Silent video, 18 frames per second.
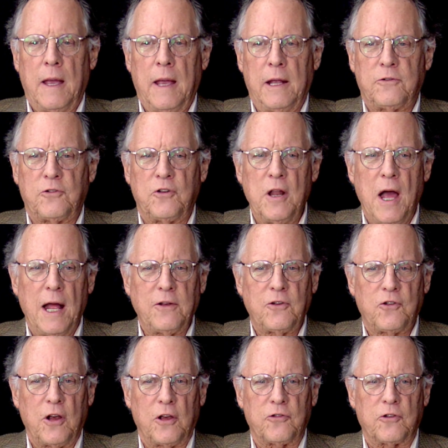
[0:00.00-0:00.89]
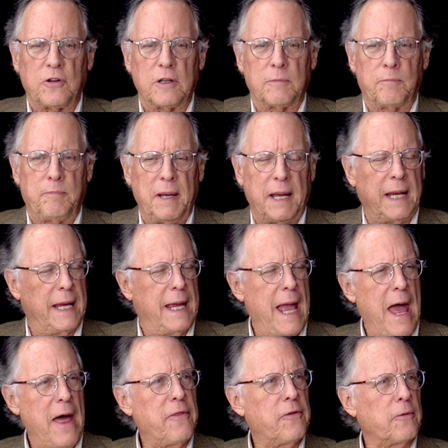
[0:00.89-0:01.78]
It's not just big
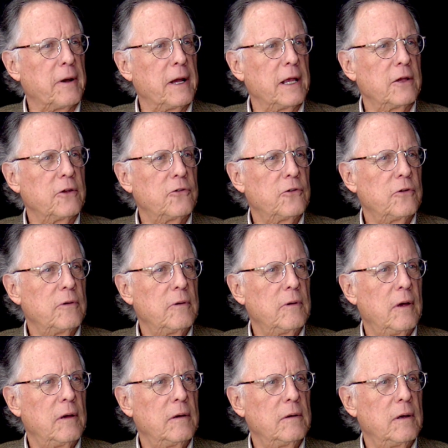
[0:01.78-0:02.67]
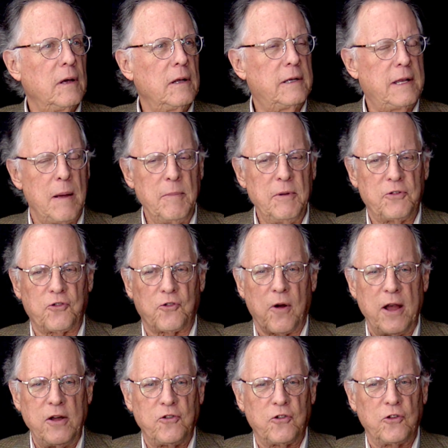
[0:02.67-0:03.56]
gatherings
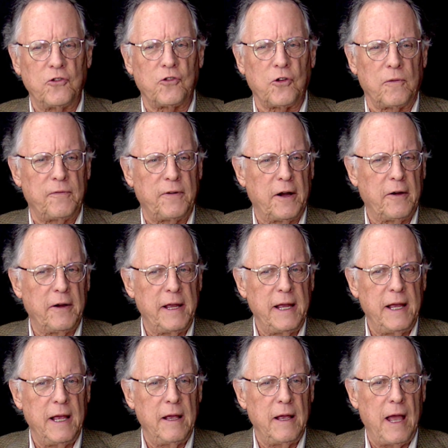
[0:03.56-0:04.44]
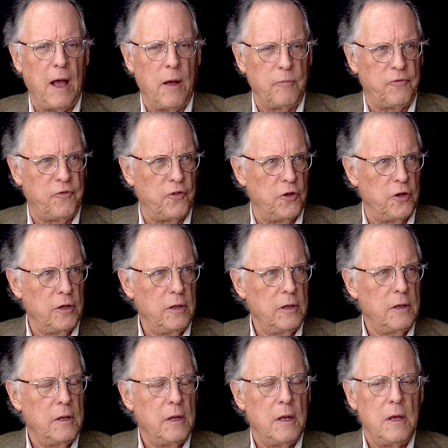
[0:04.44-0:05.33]
demonstrations are very
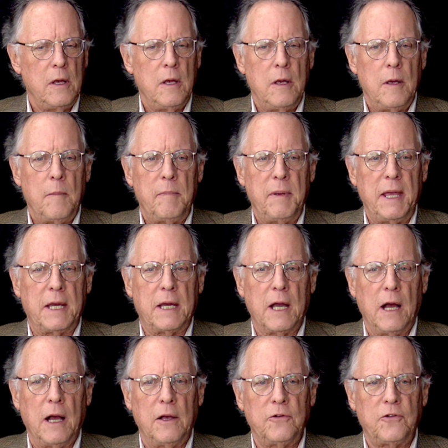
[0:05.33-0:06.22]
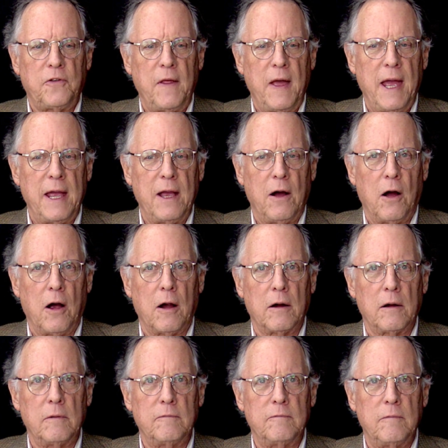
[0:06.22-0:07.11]
helpful because they
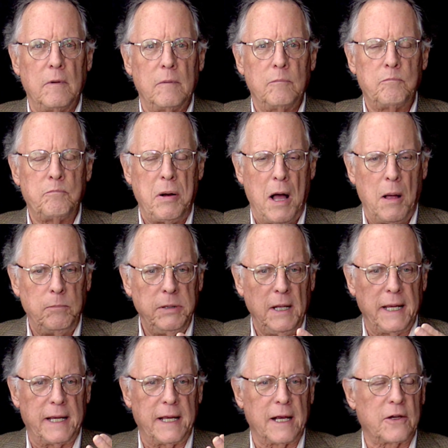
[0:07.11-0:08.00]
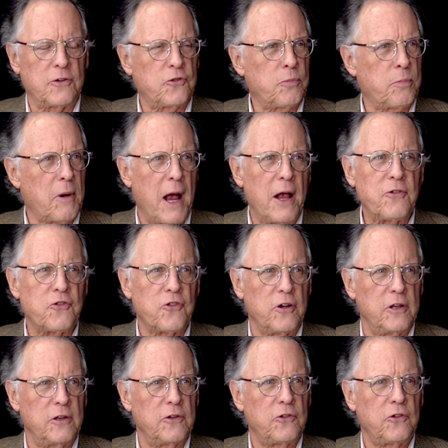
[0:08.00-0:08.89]
are public
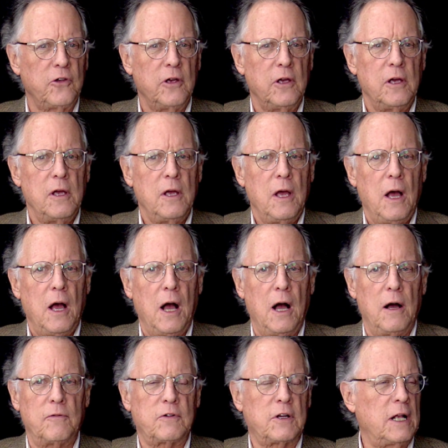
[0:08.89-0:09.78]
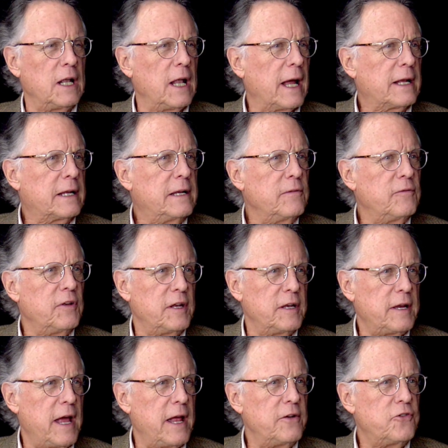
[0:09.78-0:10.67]
expressions of collective
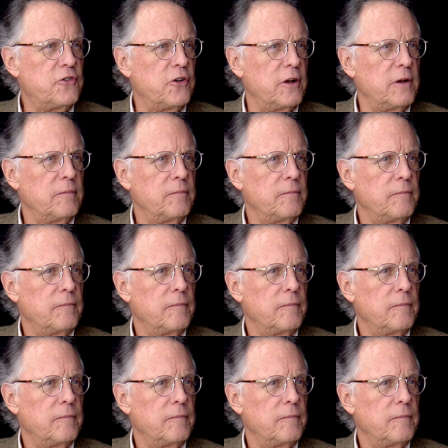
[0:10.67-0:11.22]
intention.